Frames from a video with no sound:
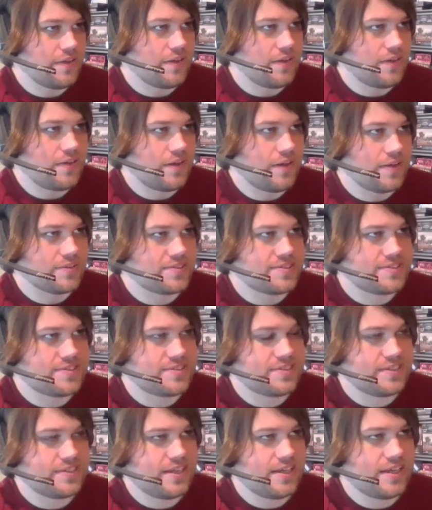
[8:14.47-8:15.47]

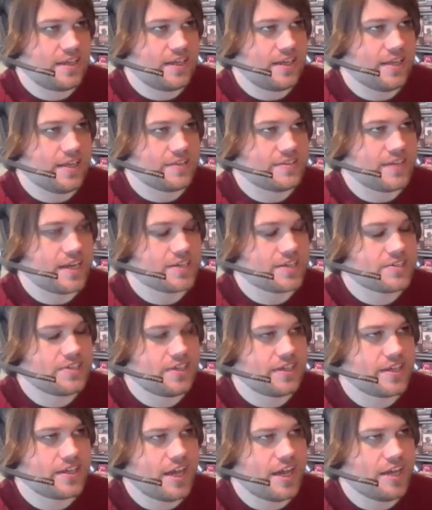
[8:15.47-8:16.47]
it's it's
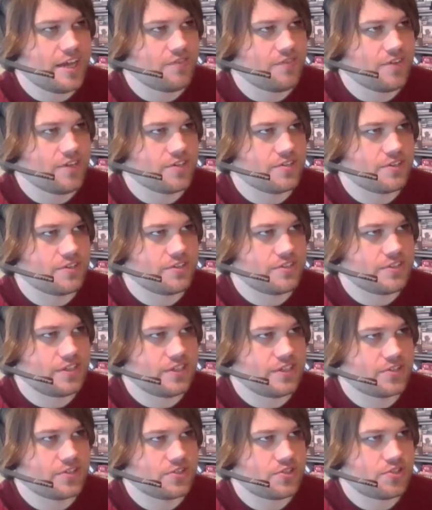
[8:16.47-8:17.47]
actually kind of an
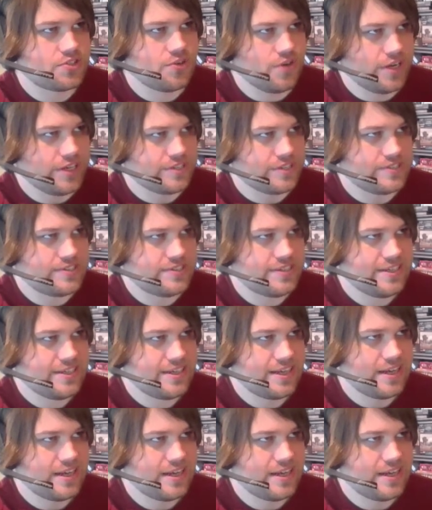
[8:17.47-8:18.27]
interesting choice,